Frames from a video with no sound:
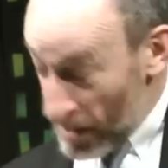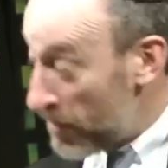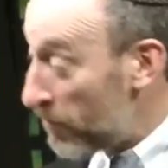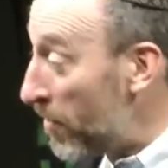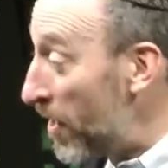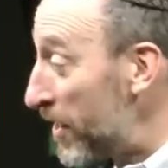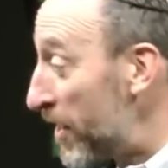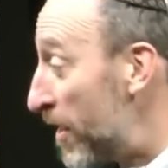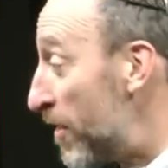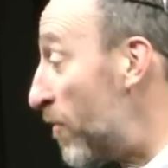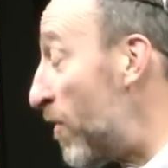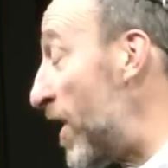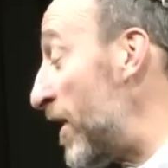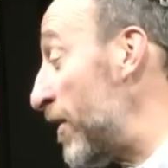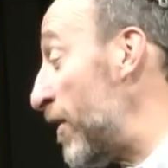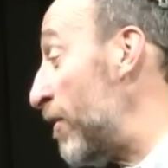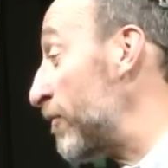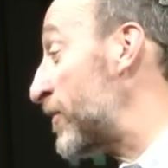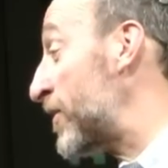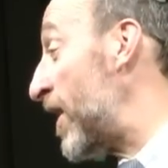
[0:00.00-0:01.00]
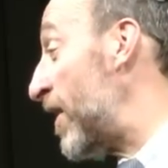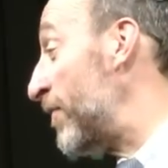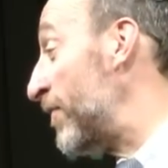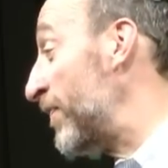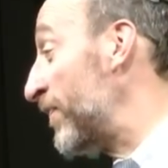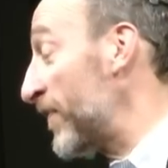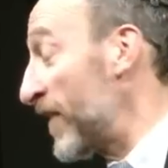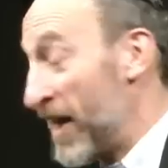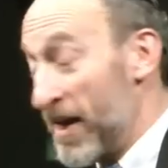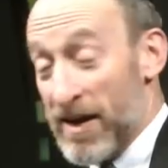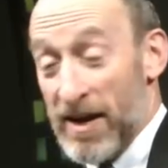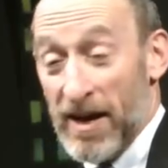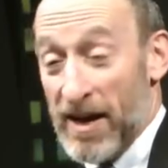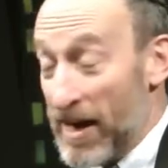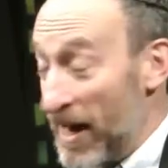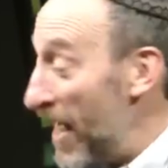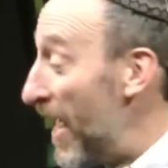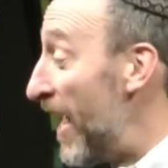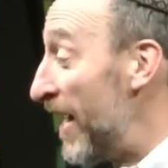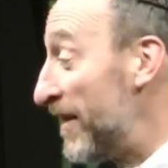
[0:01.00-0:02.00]
Well, you want to know something?
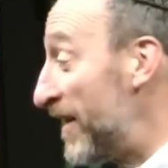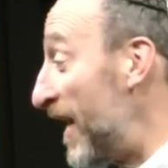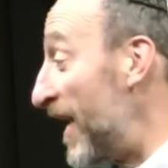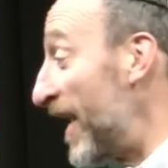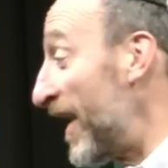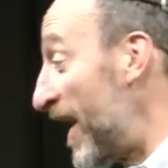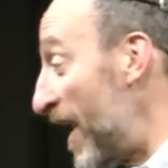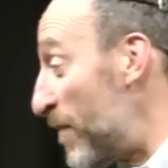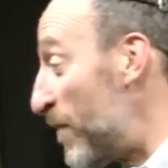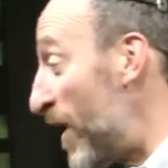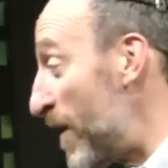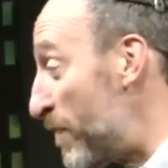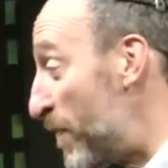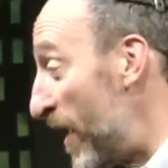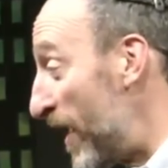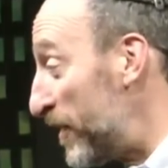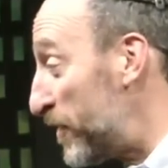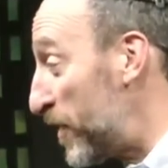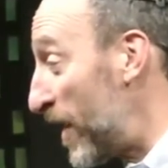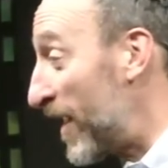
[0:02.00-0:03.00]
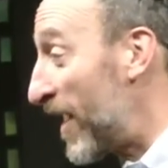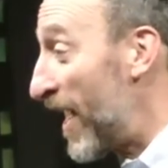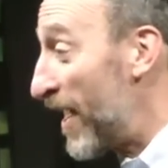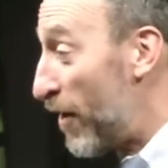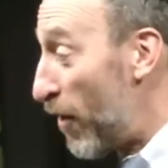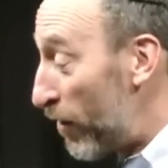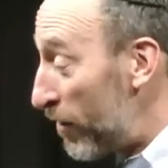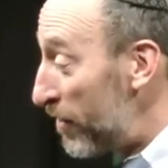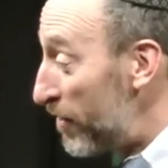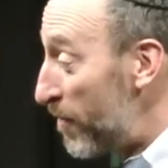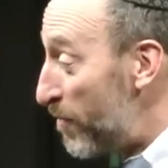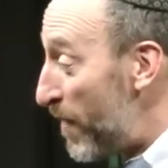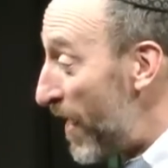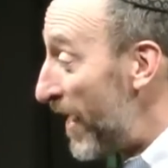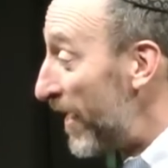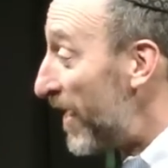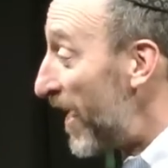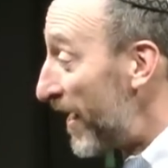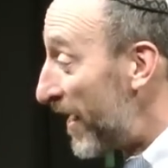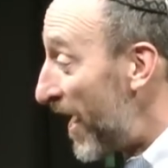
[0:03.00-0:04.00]
And then I get my paycheck, I go to the
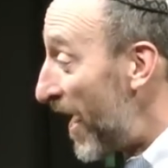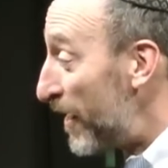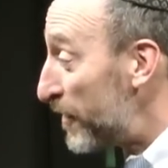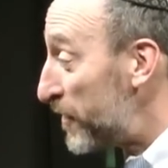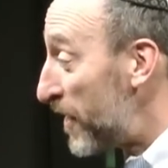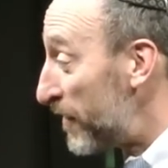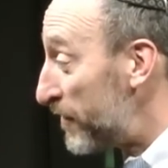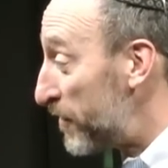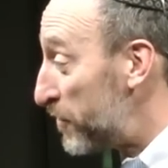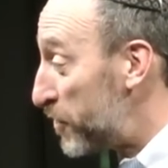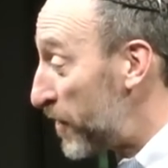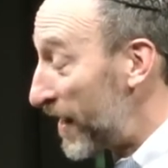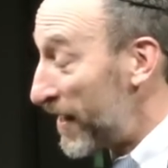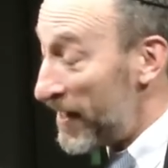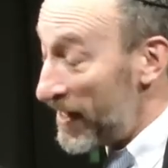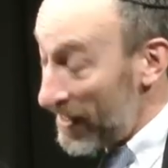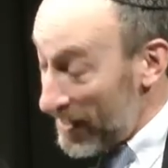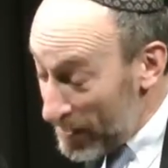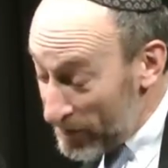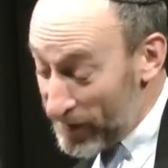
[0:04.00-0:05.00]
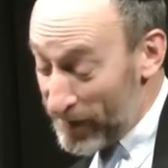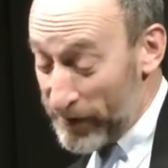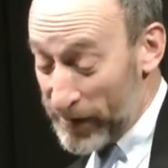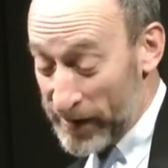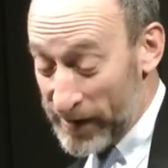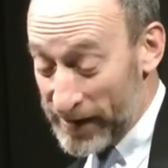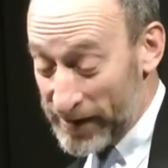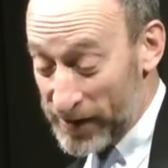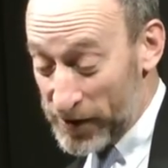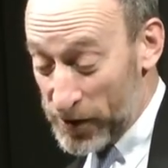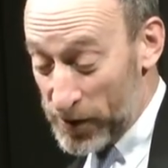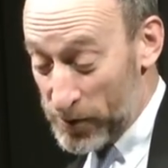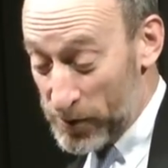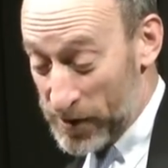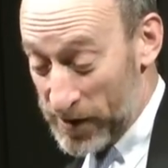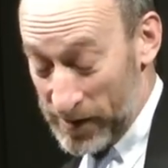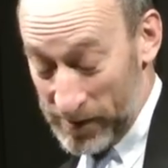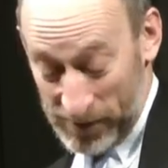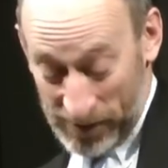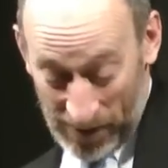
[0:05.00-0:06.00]
bank, I cash out the check, and I give everything to
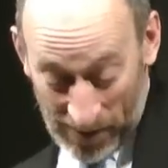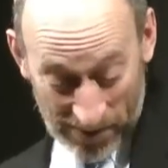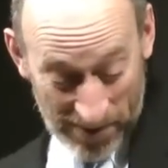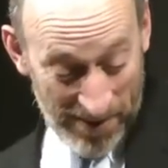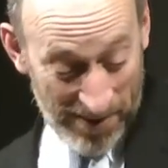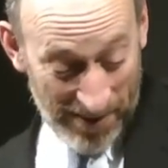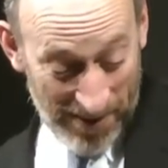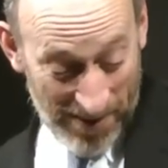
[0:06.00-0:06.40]
Susan. So,